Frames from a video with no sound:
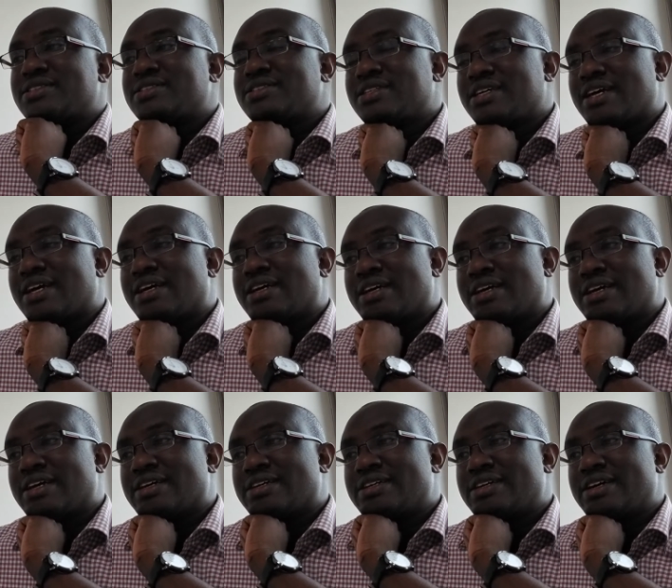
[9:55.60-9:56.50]

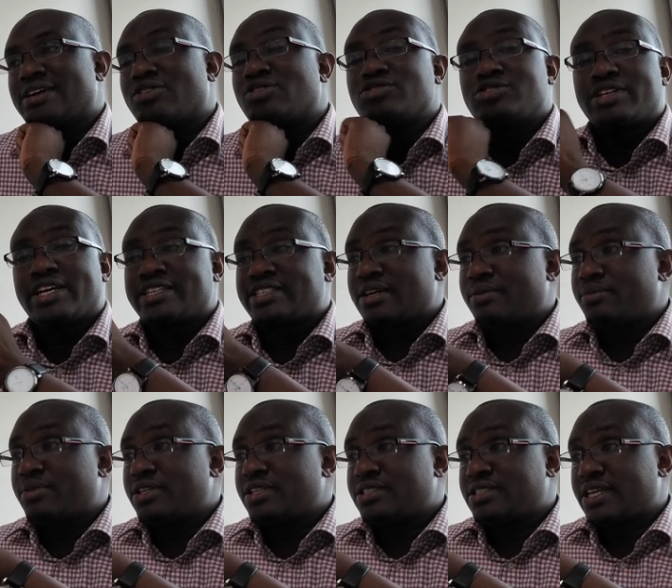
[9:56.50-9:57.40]
Yeah. Because you get
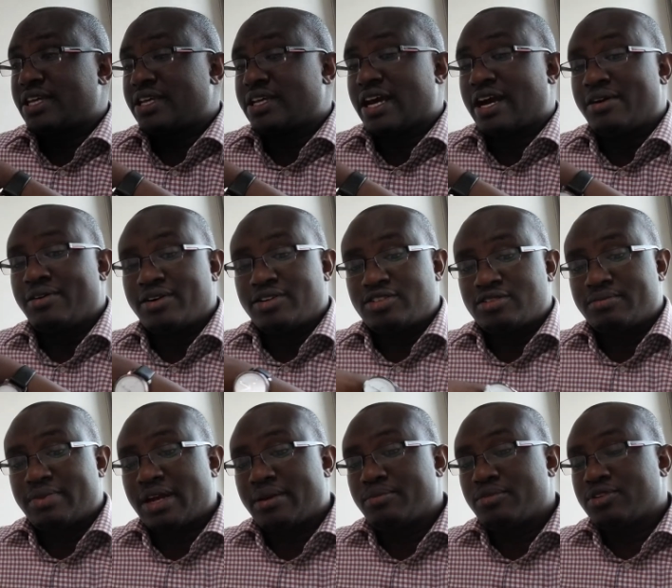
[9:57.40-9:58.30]
somebody saying, I want to
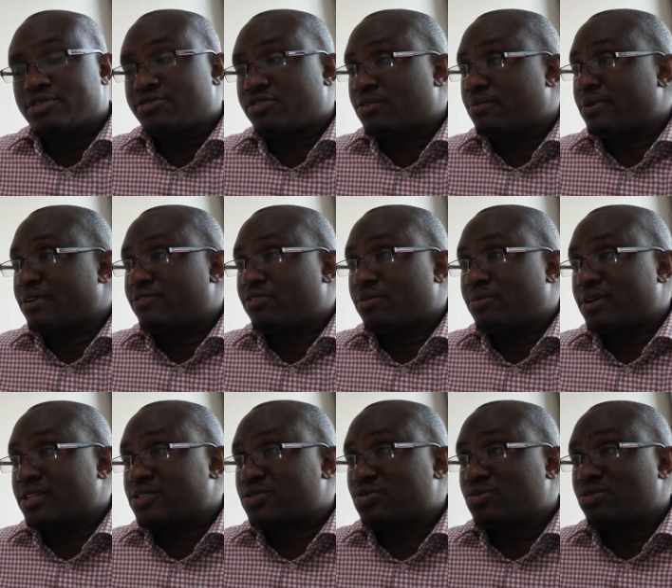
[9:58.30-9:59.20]
buy books from my former
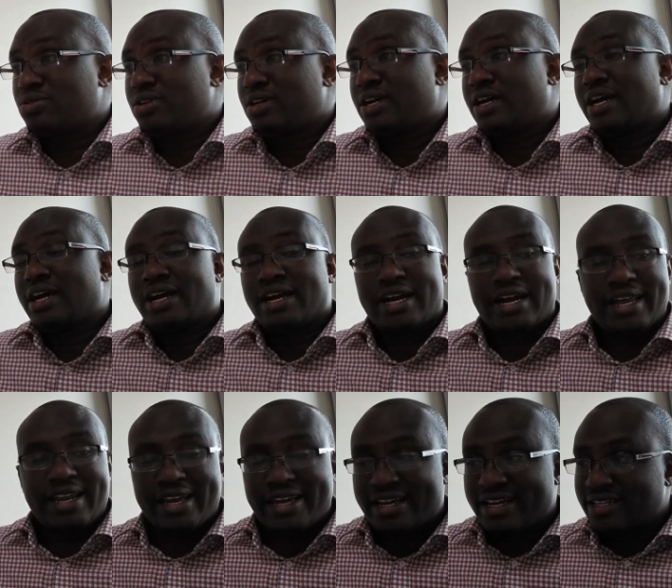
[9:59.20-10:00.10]
school.
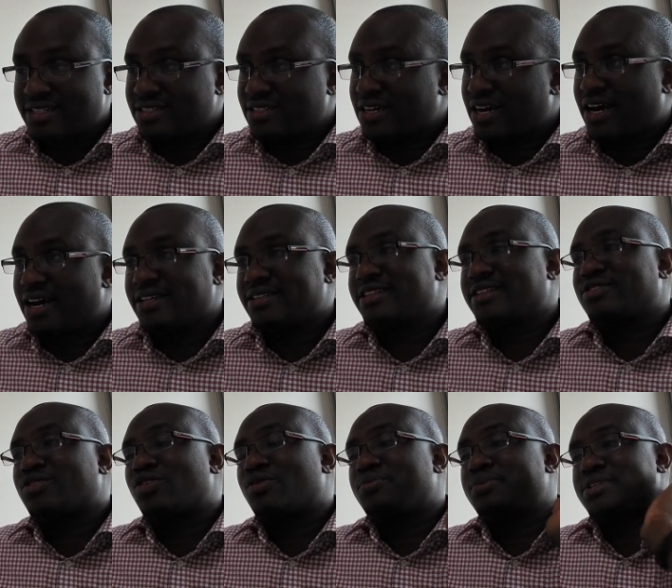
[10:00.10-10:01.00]
Can I get 100
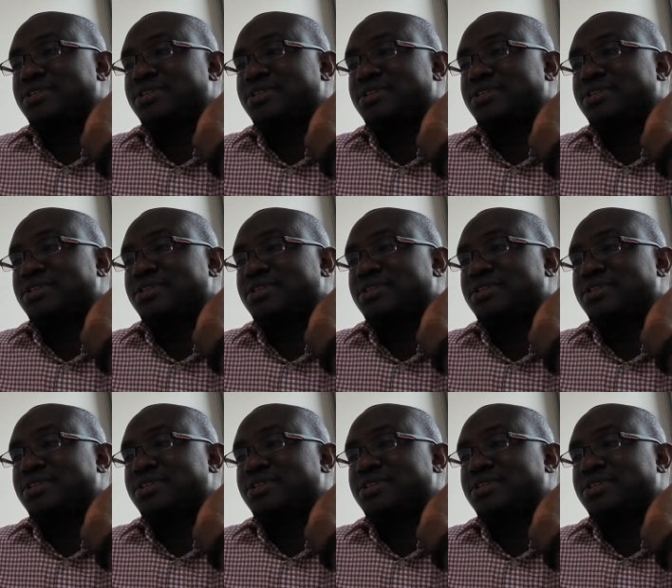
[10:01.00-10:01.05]
copies?